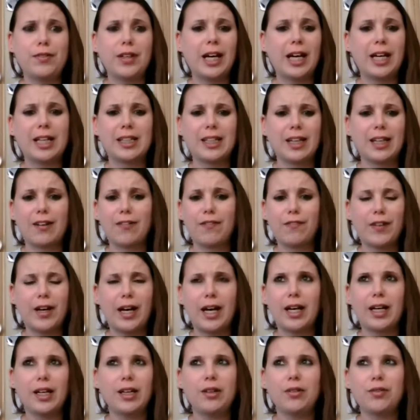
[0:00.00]
I had like
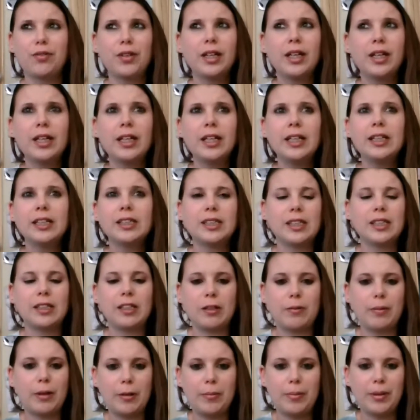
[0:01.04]
five
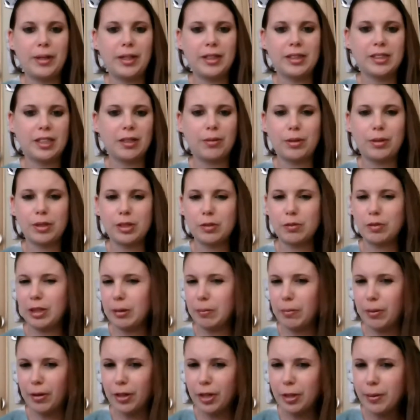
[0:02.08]
Tinkerbell pins, and I wasn't really
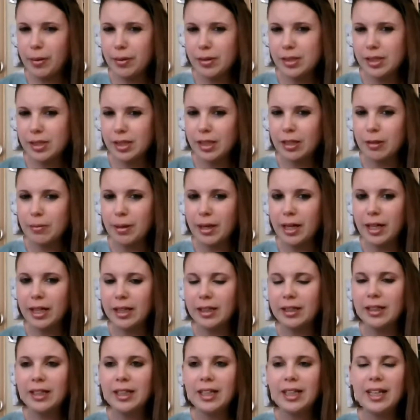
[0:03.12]
bothered about
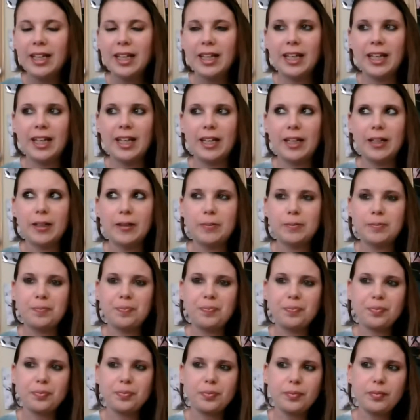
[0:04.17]
Tinkerbell. Um,
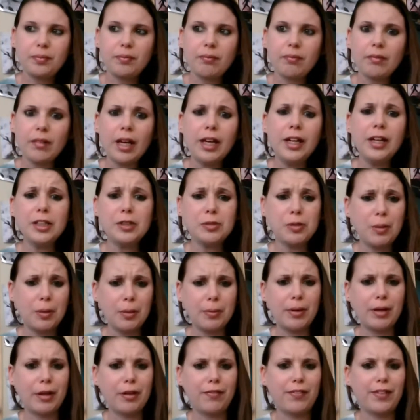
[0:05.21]
And I swapped
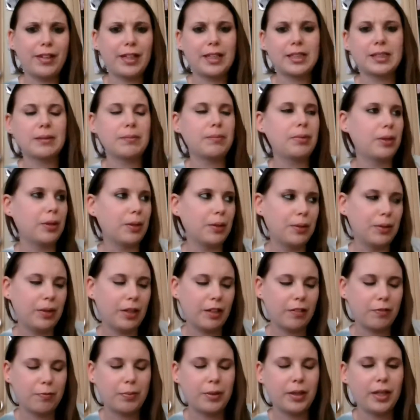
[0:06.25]
them out for like a simple
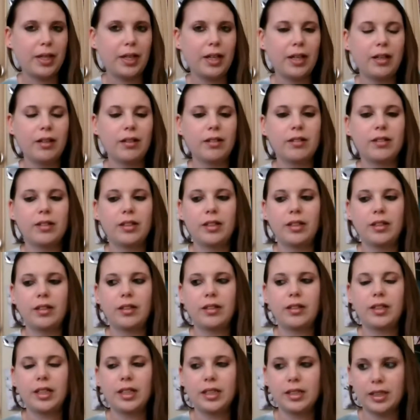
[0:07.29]
Olaf pin and
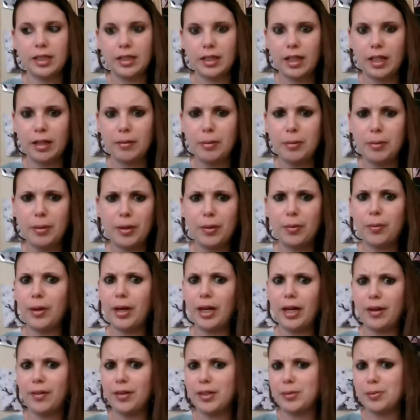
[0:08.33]
things like that. And people are like,
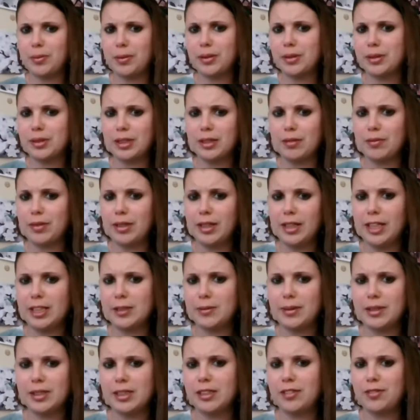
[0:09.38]
wow, this one's like really
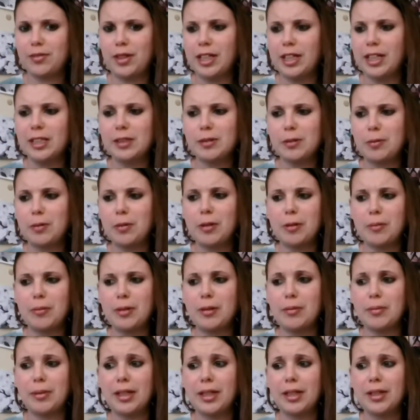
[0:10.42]
expensive. Why are you swapping at me?
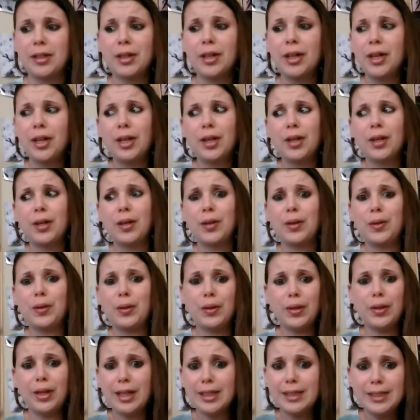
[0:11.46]
I'm thinking,
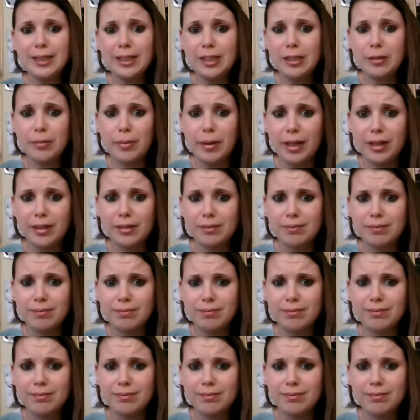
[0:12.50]
you like Tinkerbell?